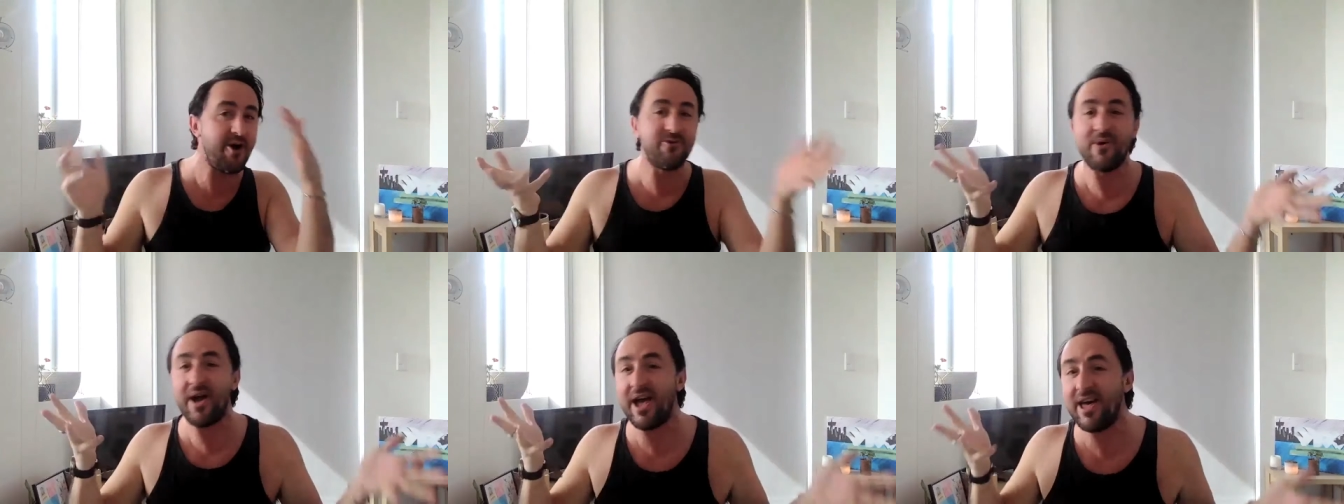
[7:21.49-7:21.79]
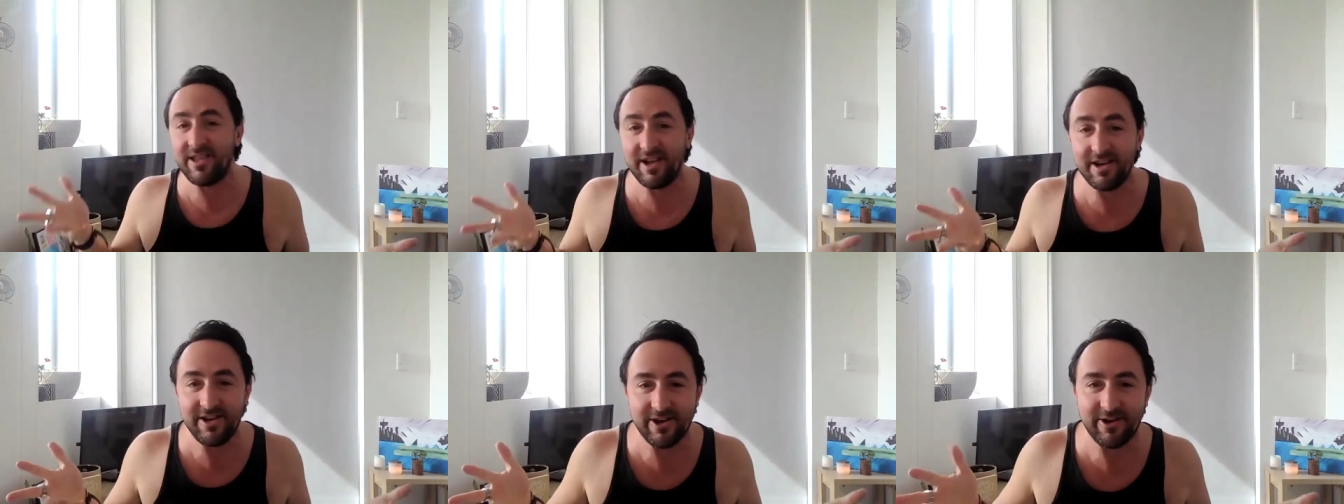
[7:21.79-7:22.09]

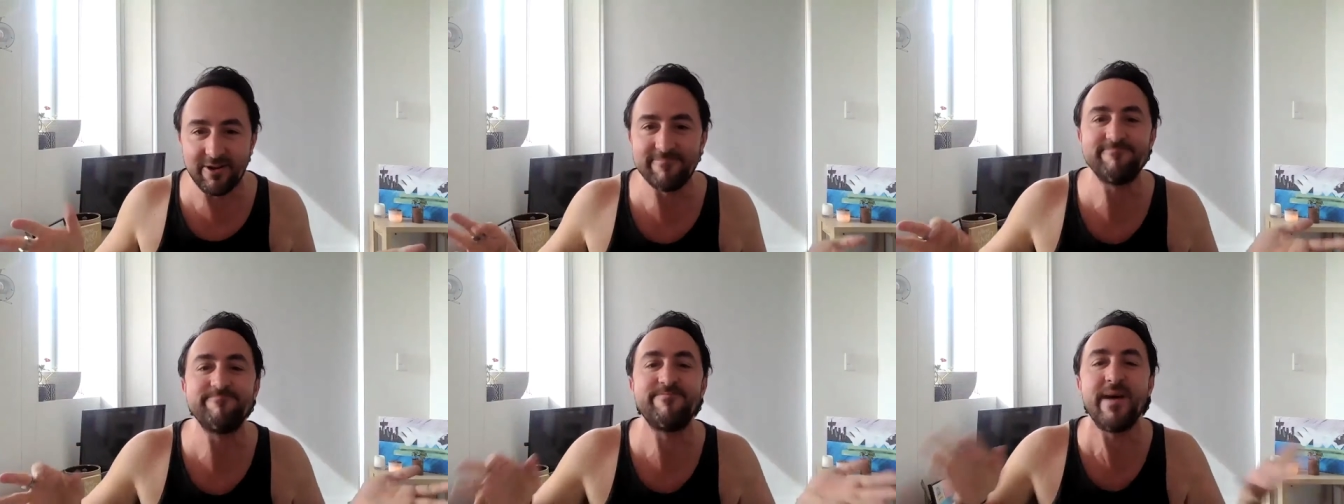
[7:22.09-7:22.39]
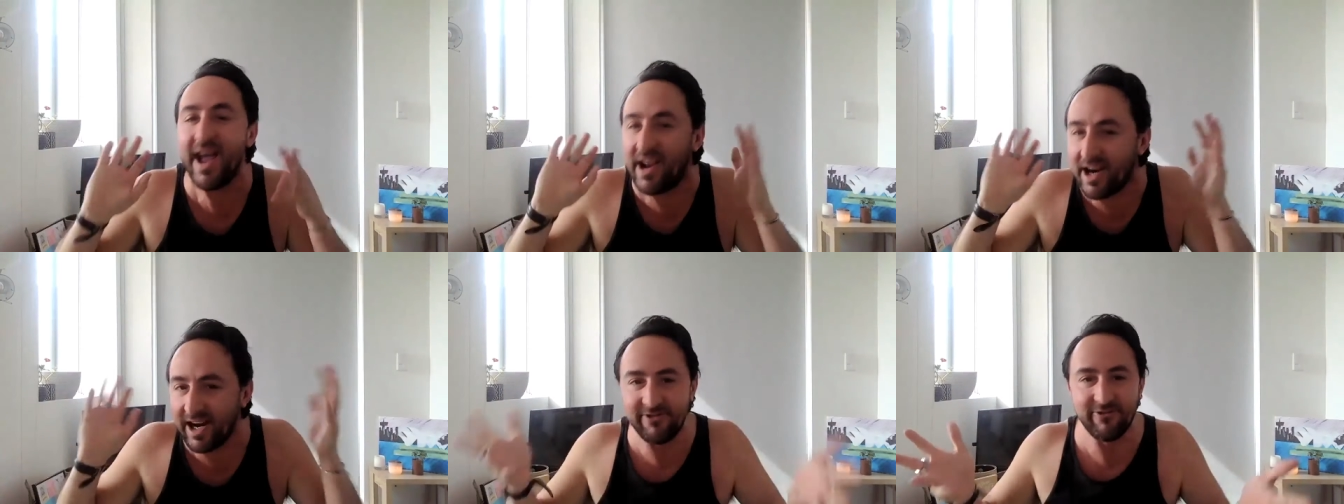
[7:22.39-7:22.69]
weathered you could
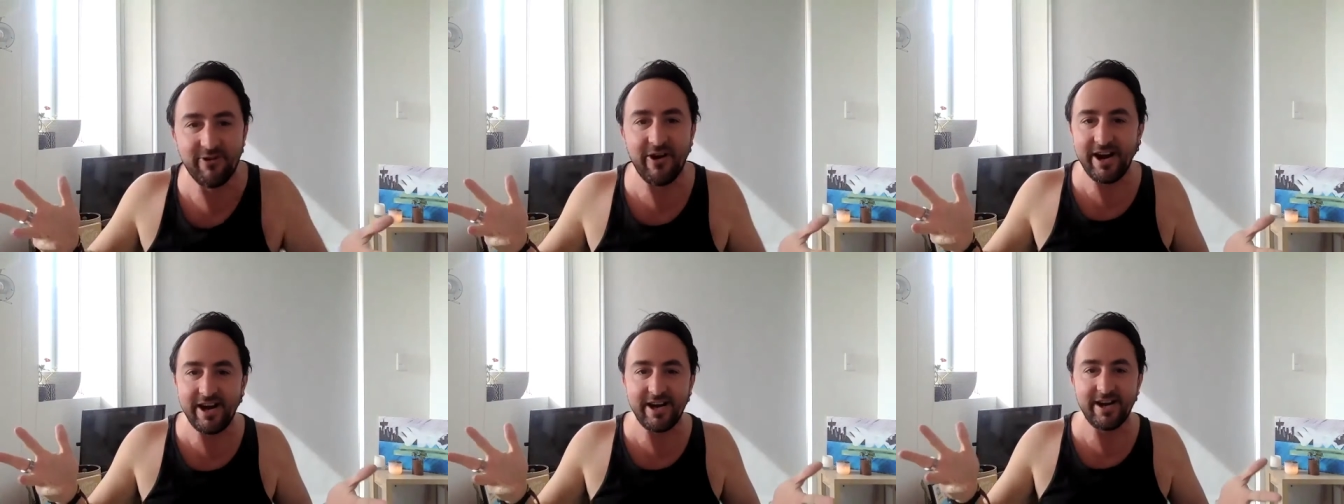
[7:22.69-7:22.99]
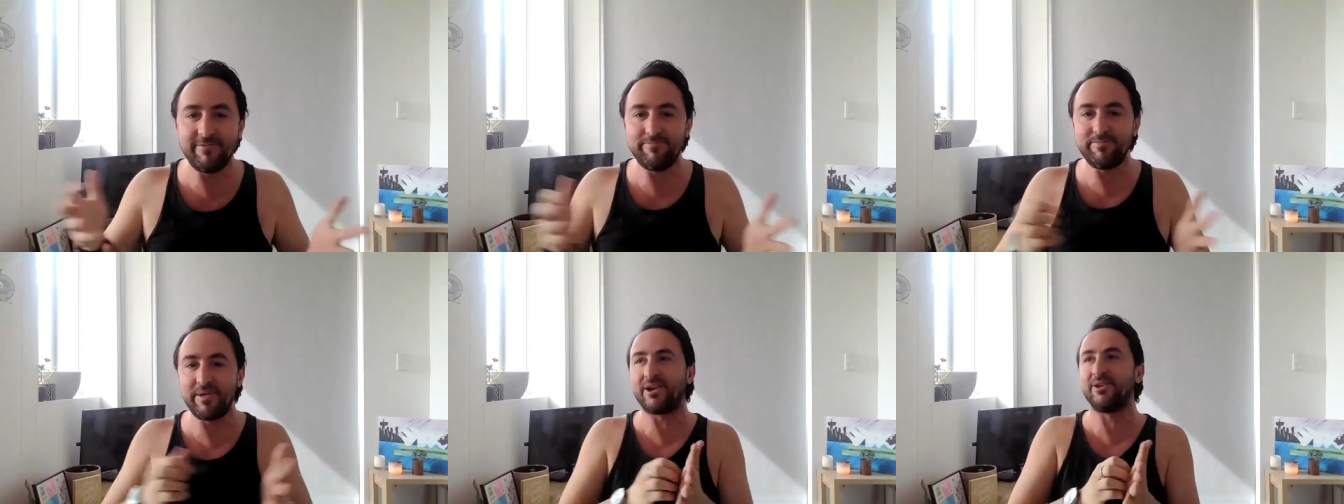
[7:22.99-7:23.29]
barely read
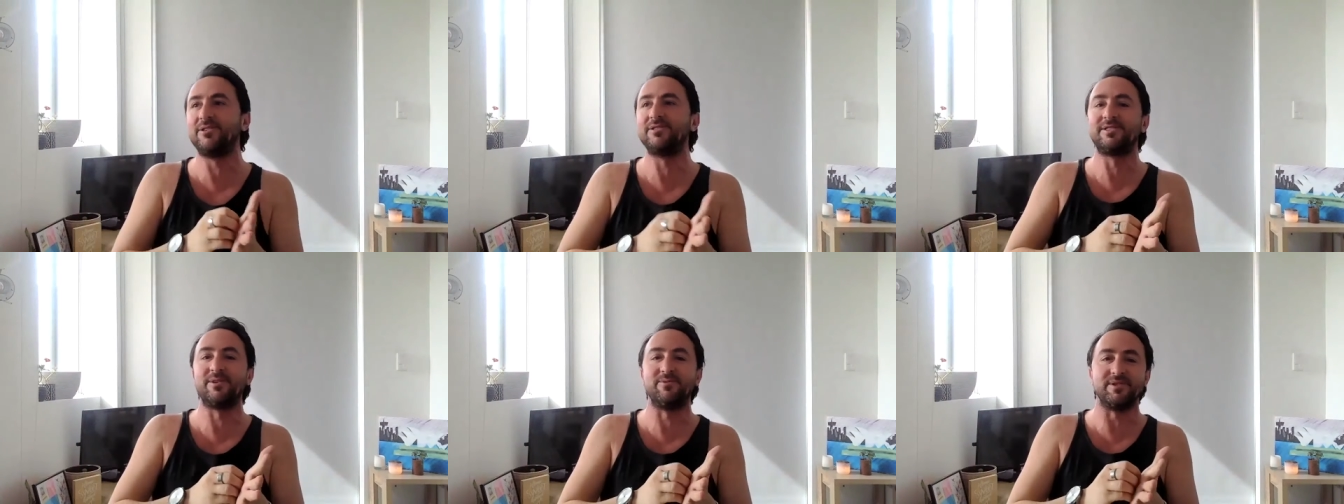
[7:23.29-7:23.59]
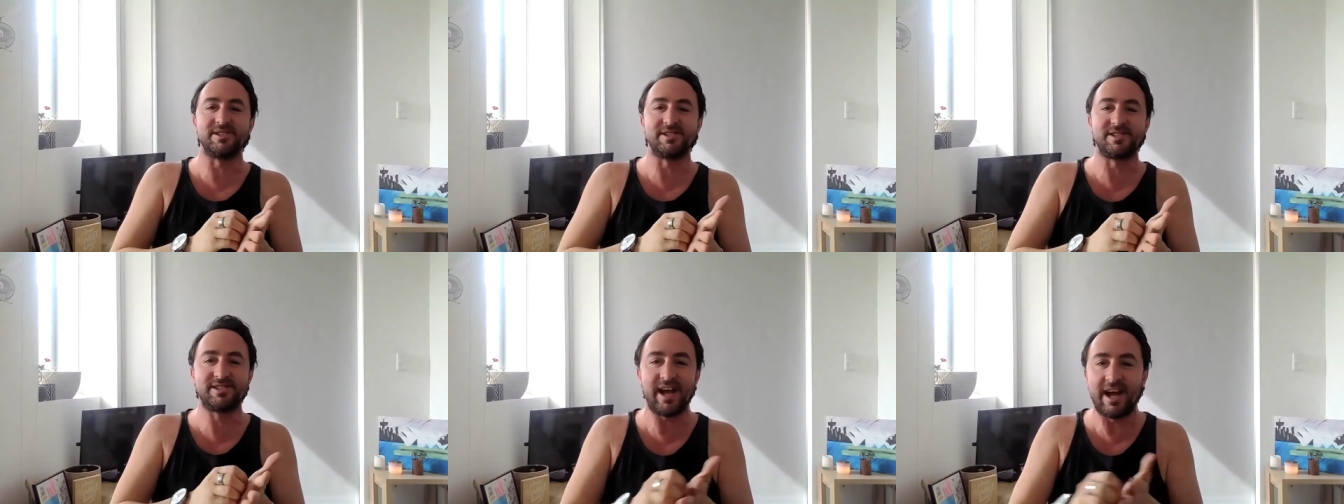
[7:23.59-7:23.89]
it because it
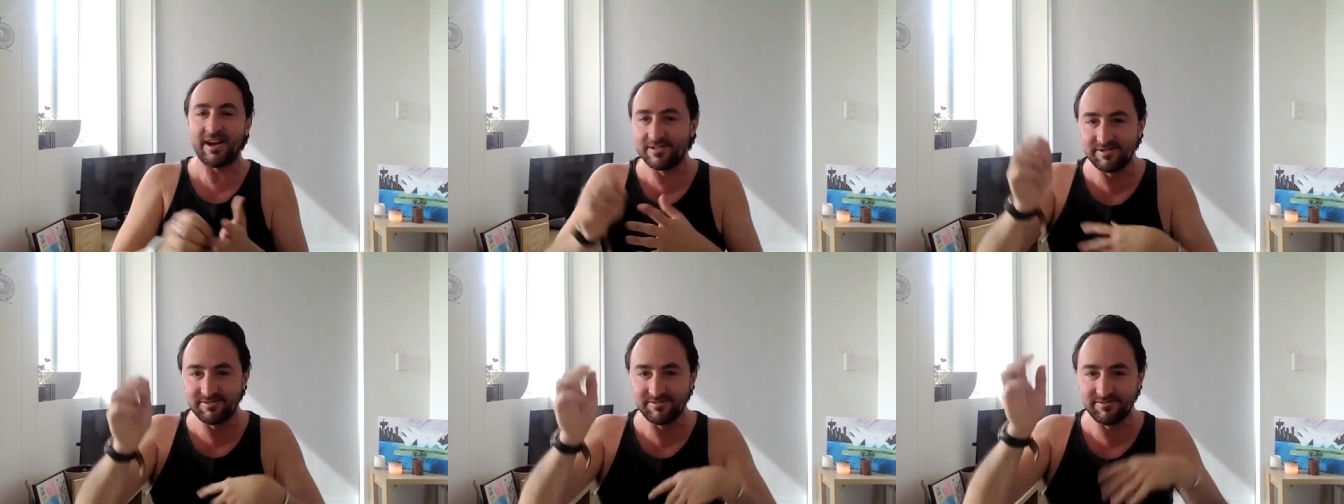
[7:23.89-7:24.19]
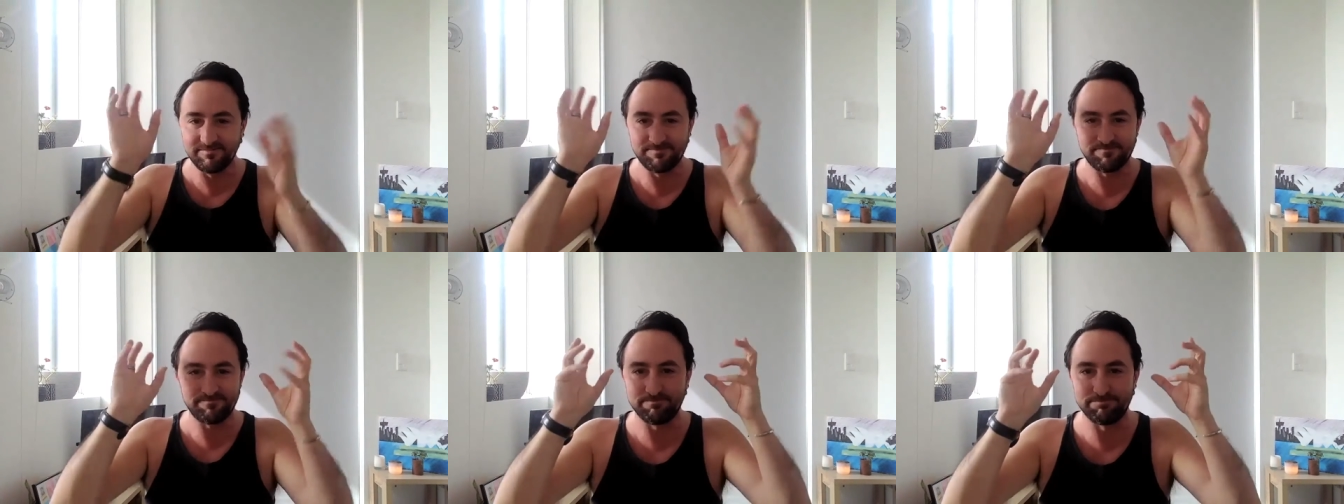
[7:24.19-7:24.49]
was
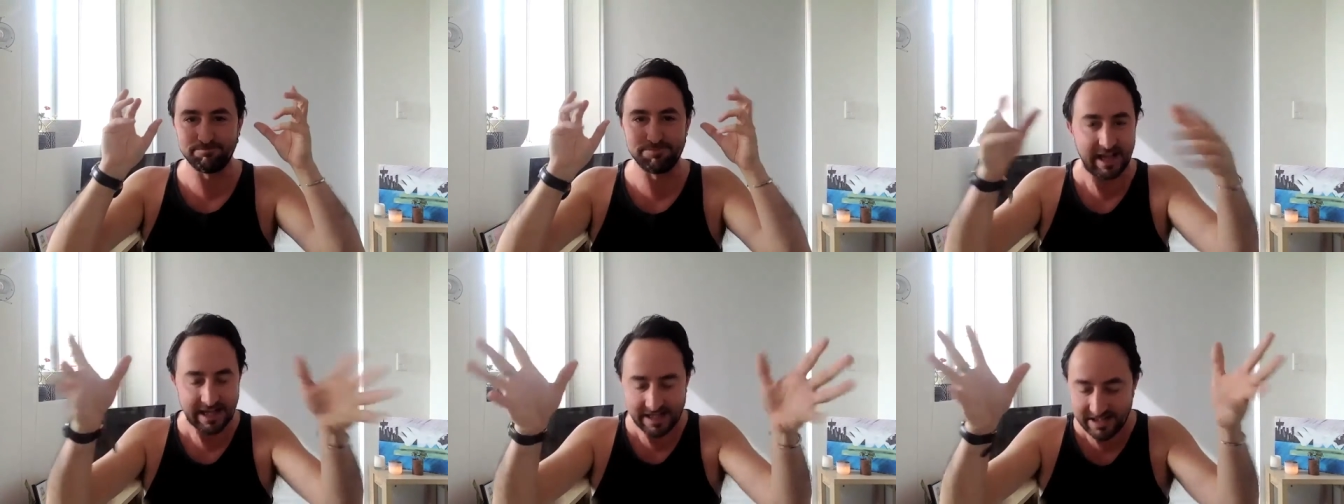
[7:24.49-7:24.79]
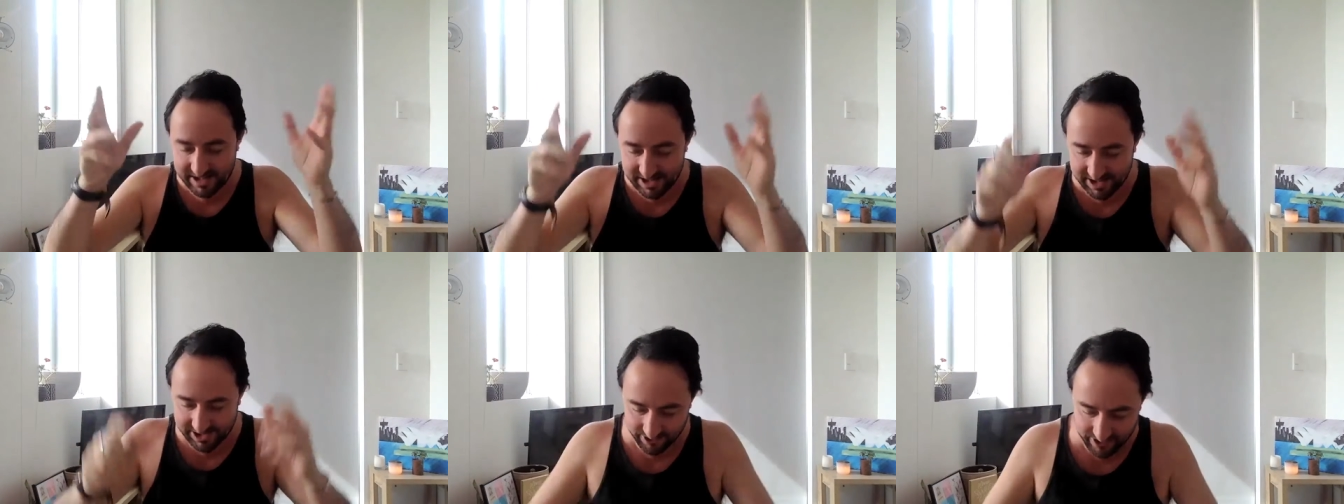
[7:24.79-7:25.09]
sun
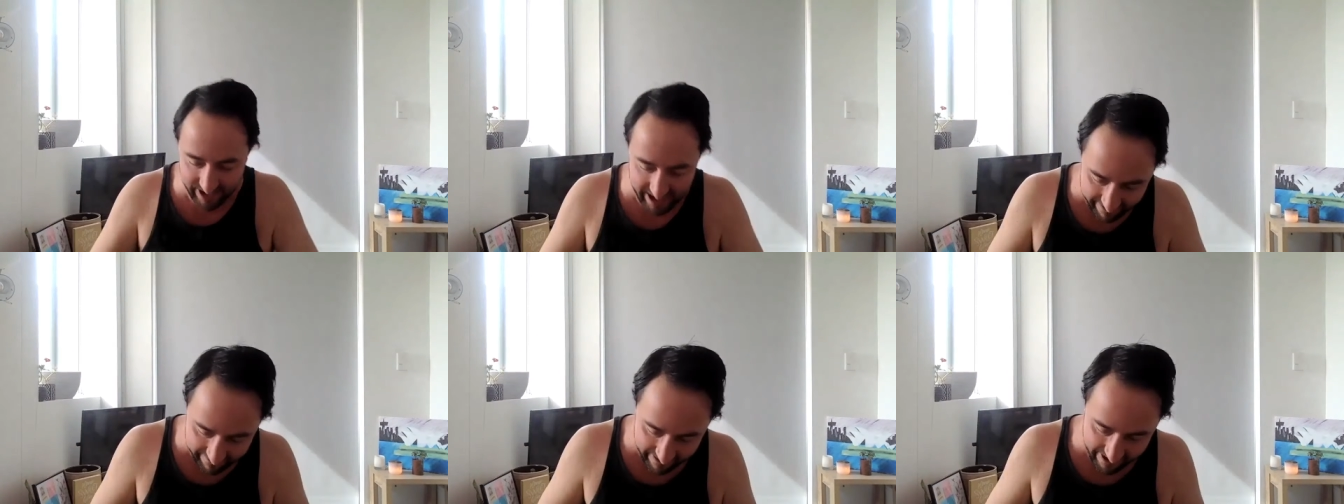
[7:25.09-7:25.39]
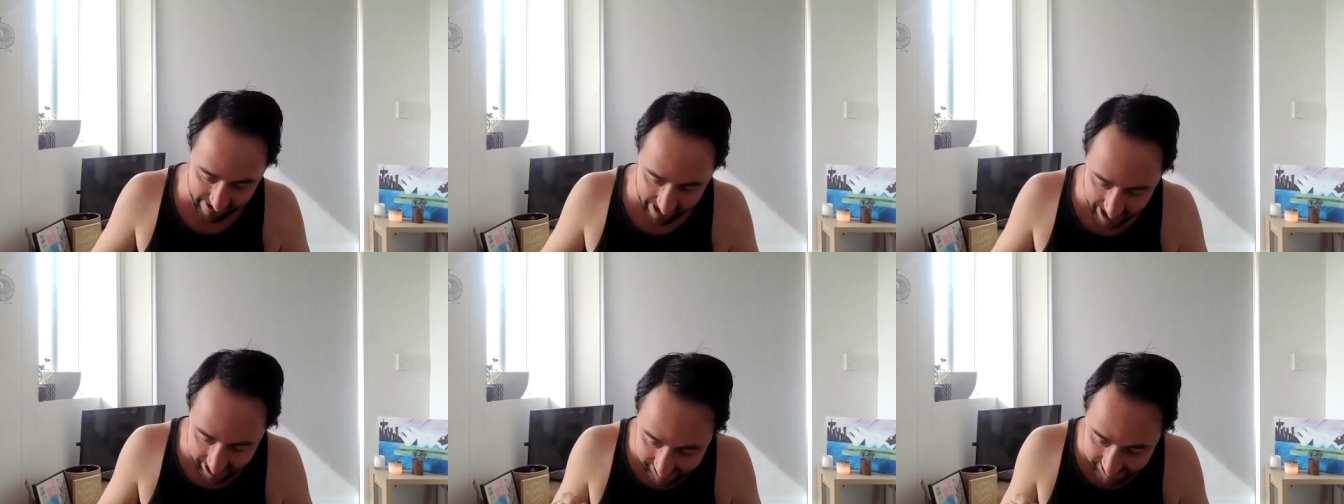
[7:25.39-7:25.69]
bleached or whatever
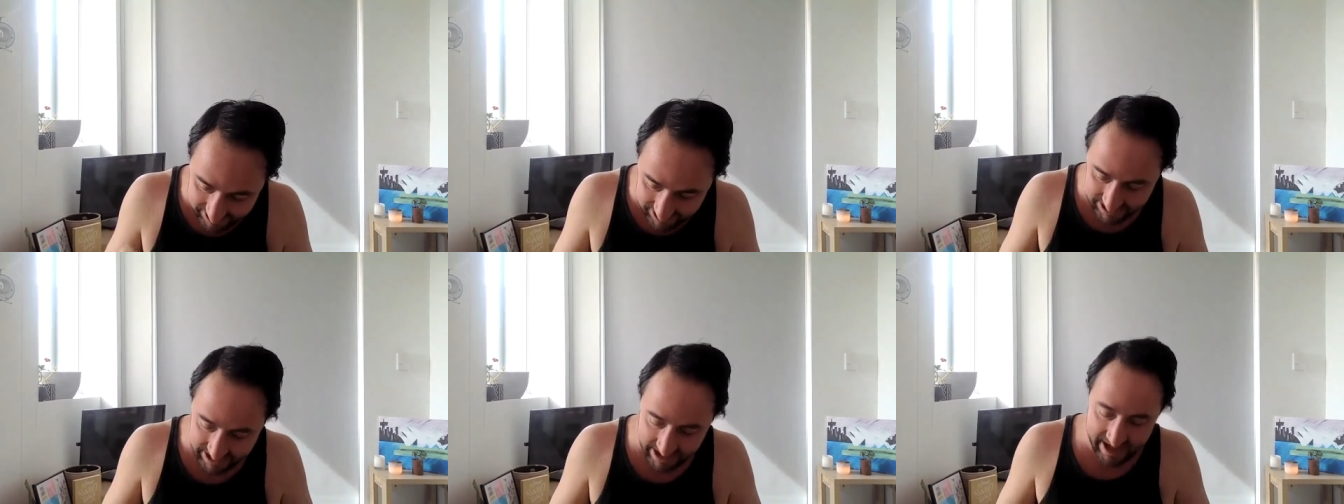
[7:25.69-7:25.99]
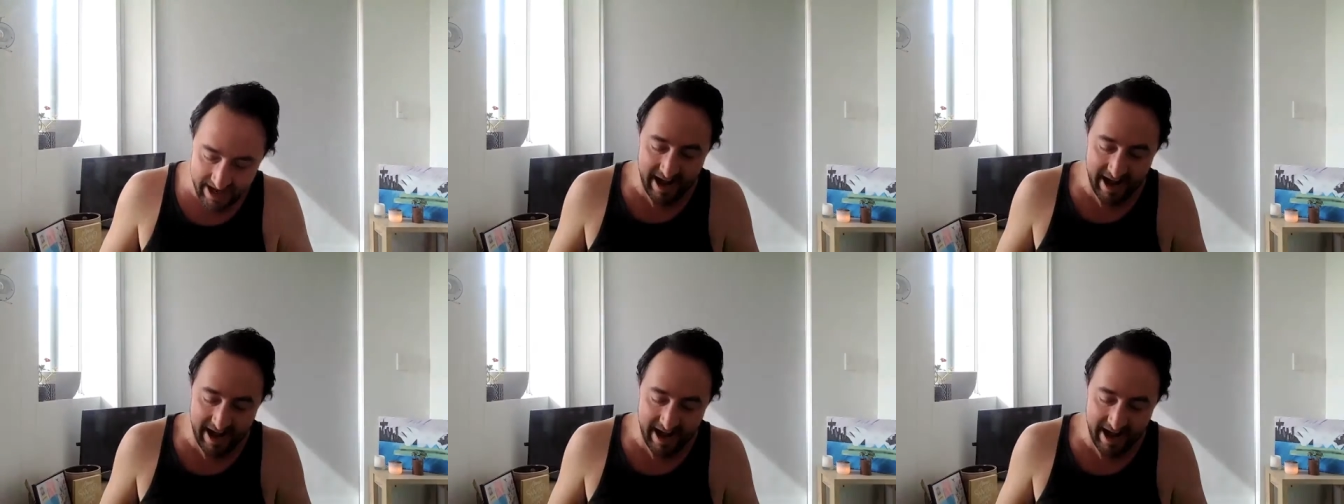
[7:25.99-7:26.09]
it was.